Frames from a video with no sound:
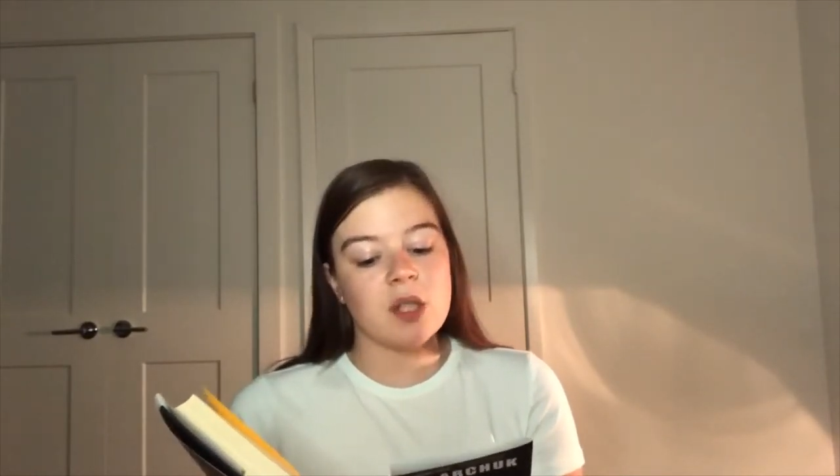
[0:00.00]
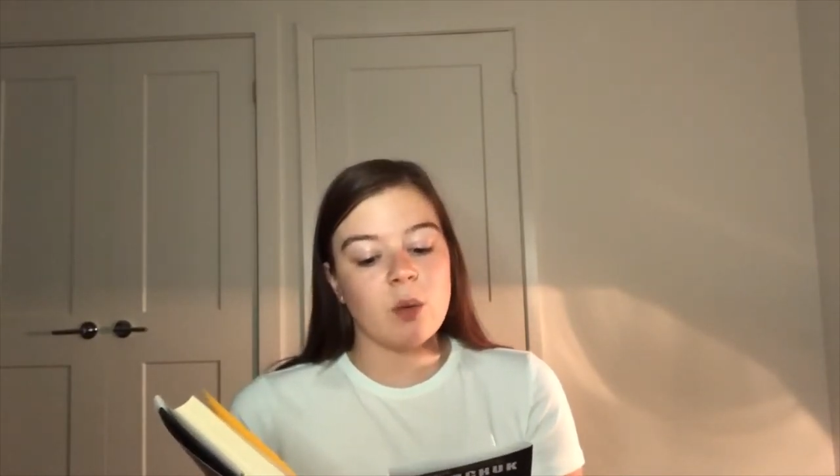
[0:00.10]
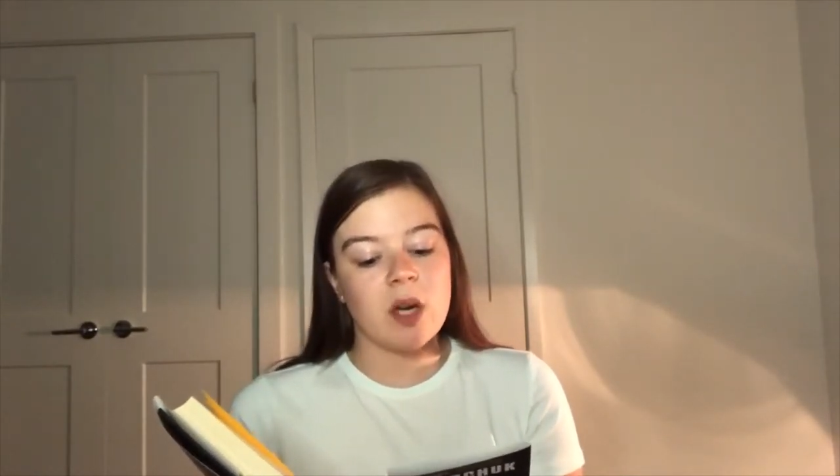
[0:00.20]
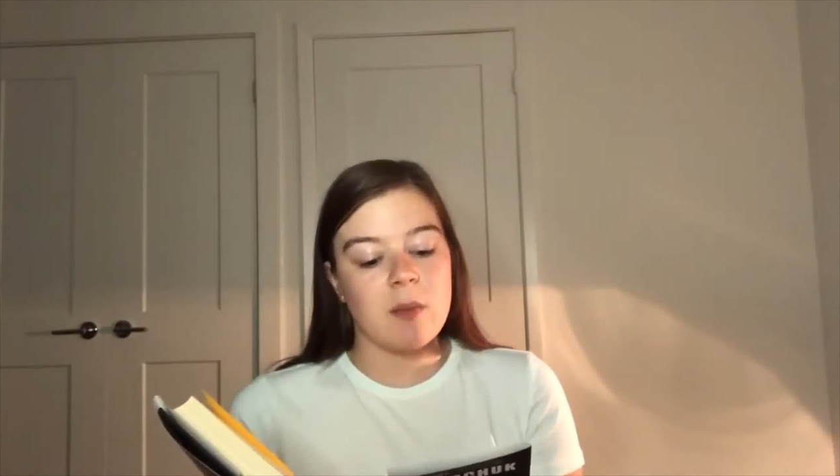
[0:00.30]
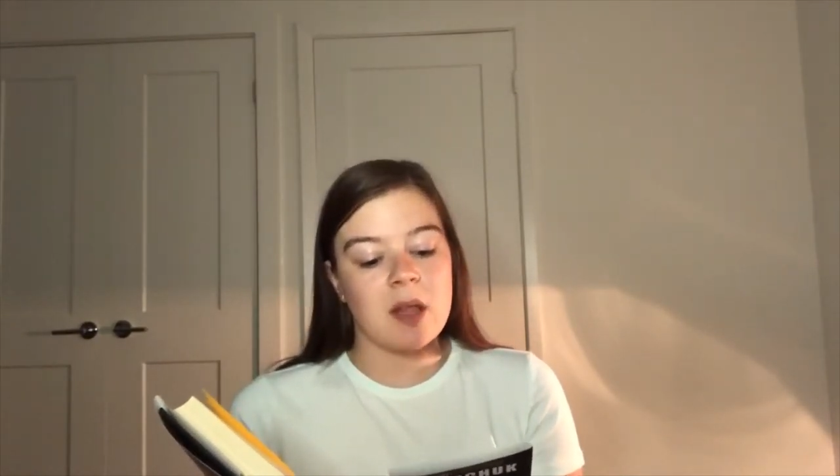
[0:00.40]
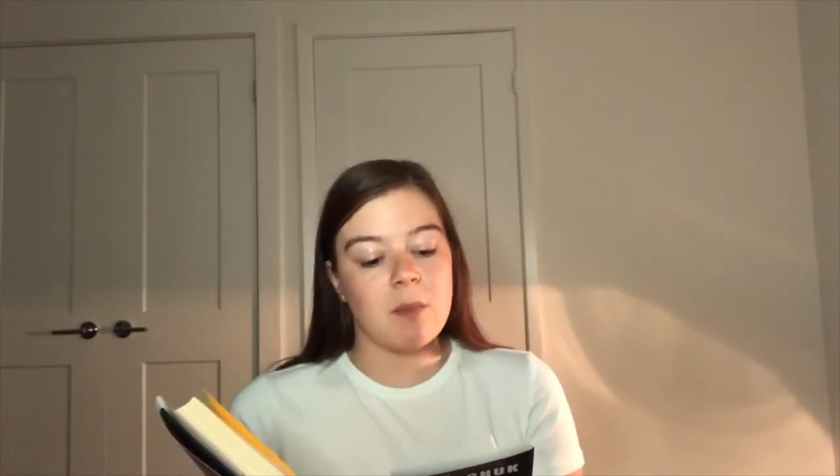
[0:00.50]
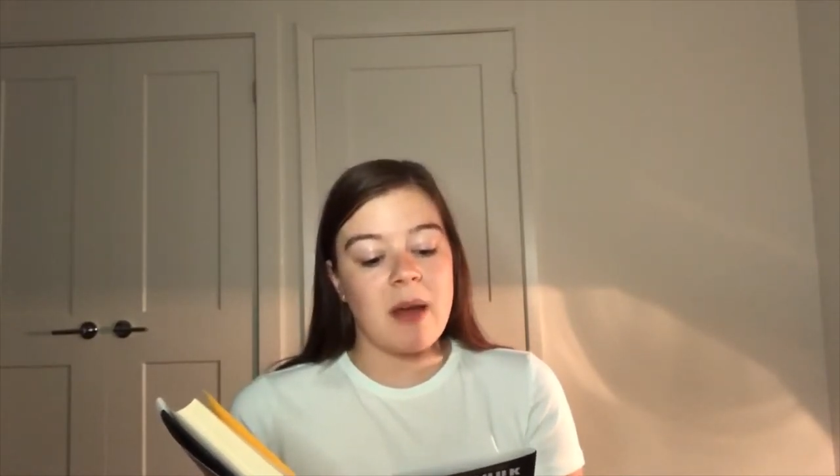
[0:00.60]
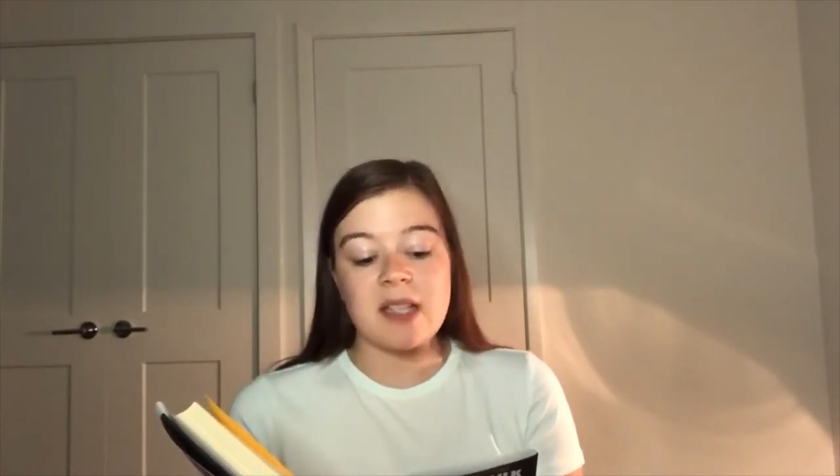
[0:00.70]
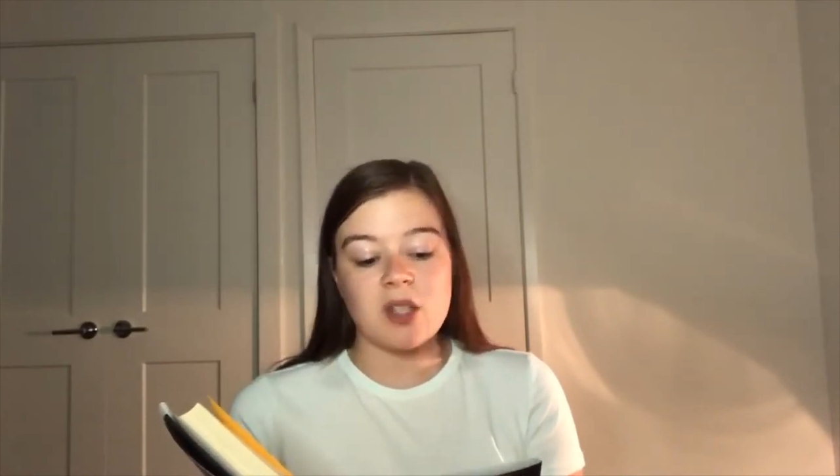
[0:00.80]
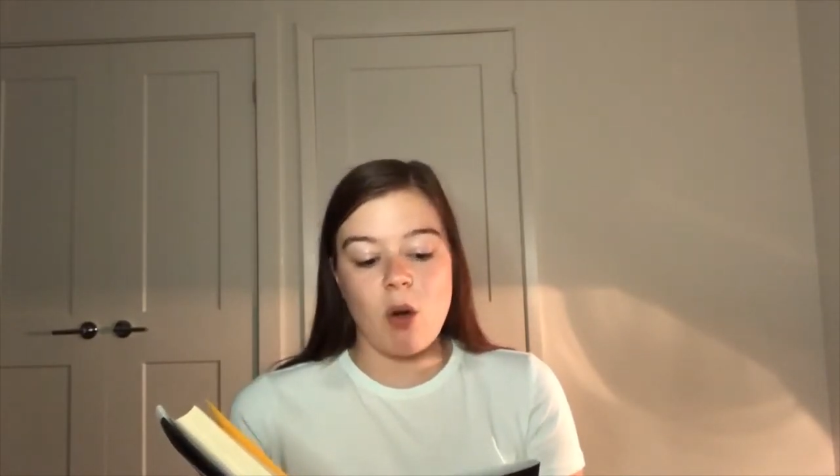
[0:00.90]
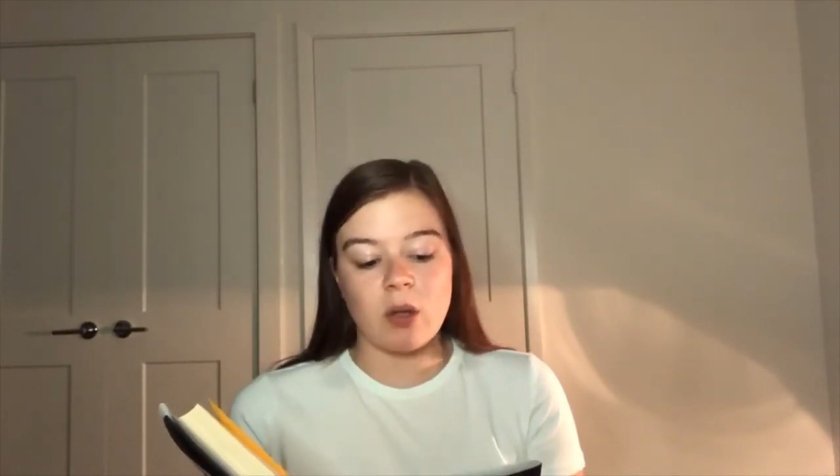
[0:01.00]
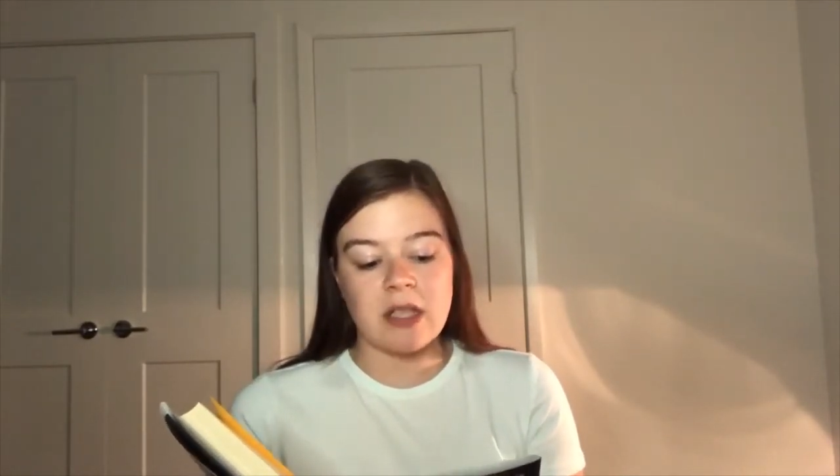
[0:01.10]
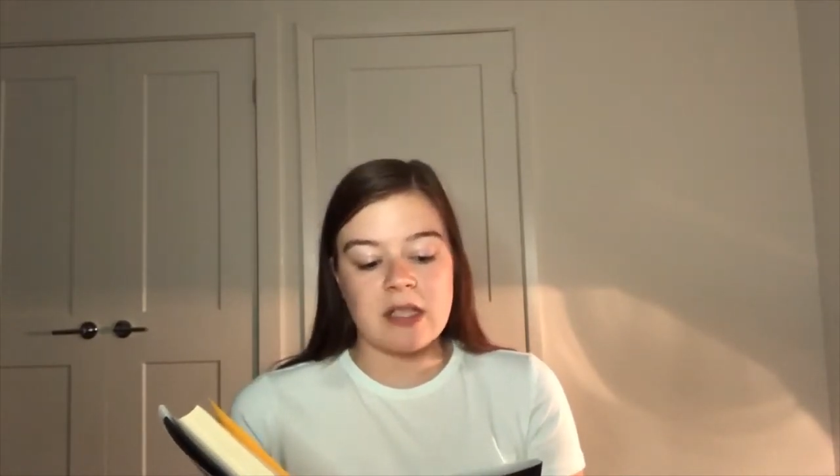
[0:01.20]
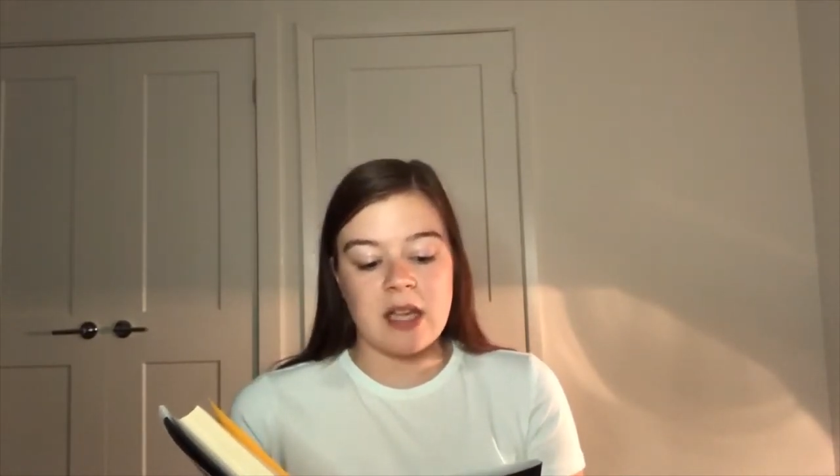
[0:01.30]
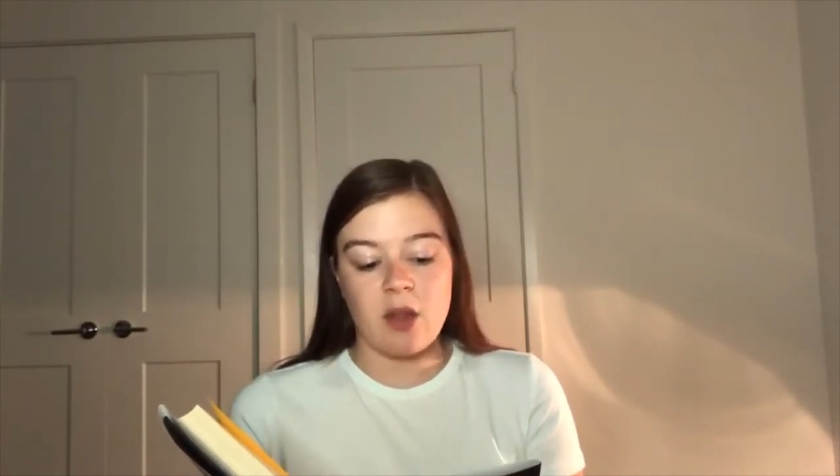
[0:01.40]
who want to be the best
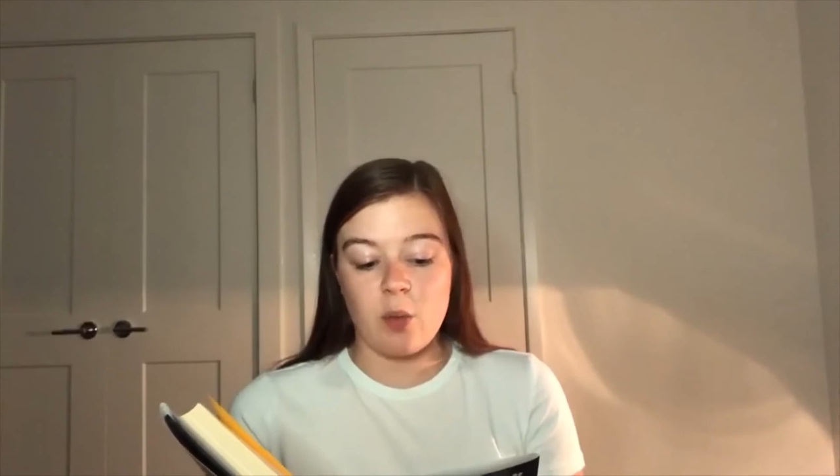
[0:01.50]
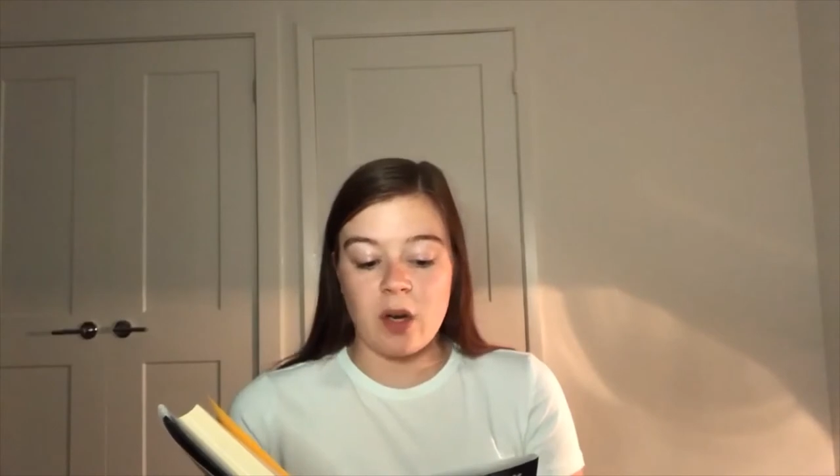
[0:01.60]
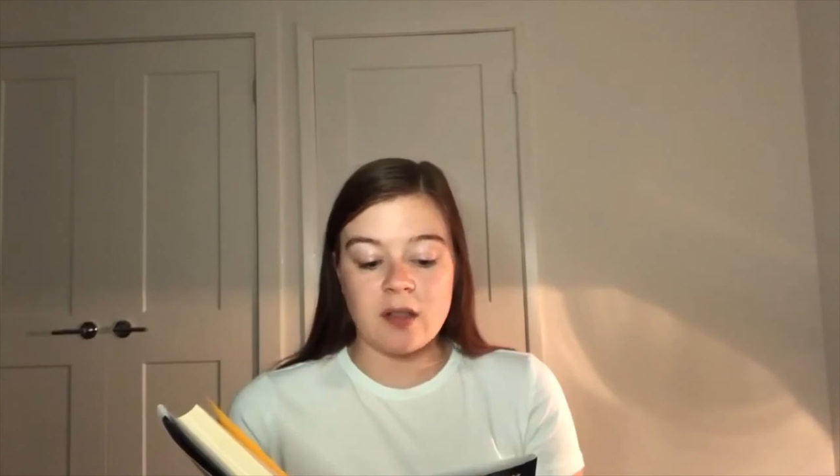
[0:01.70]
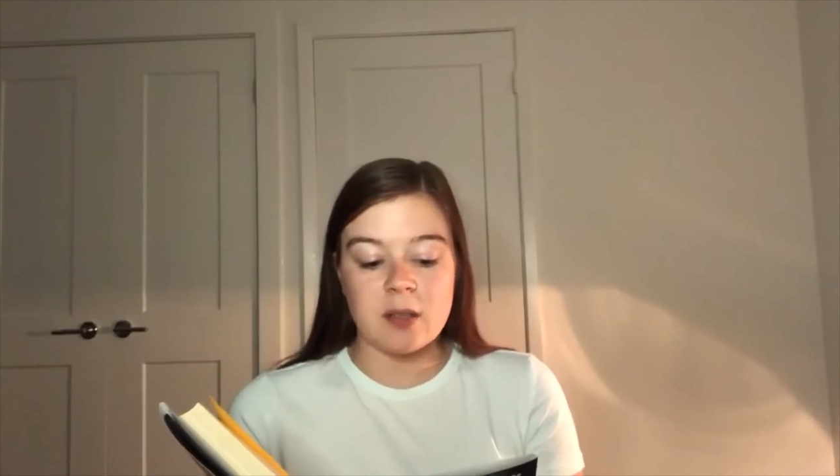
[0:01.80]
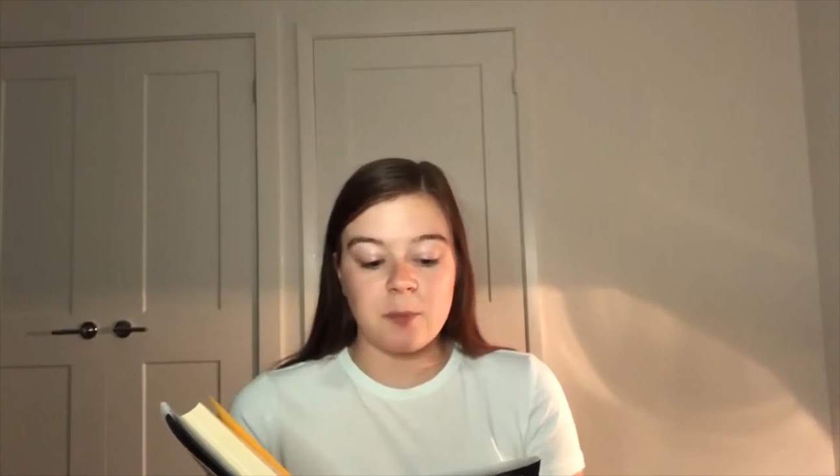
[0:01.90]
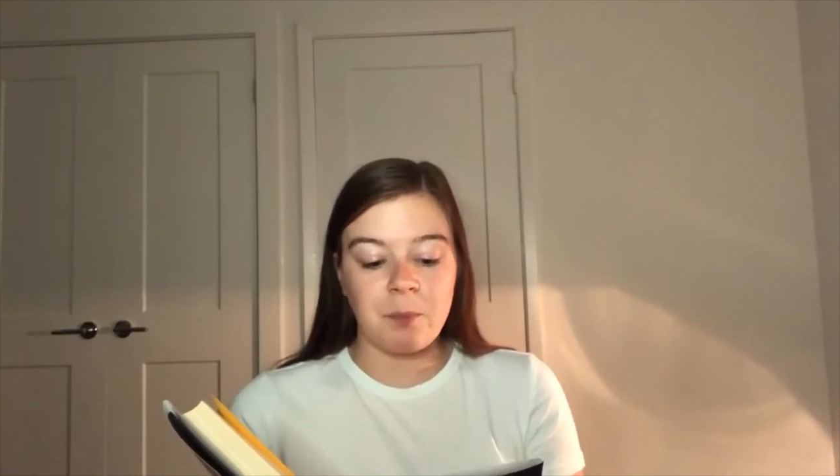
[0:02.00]
goalies in the world.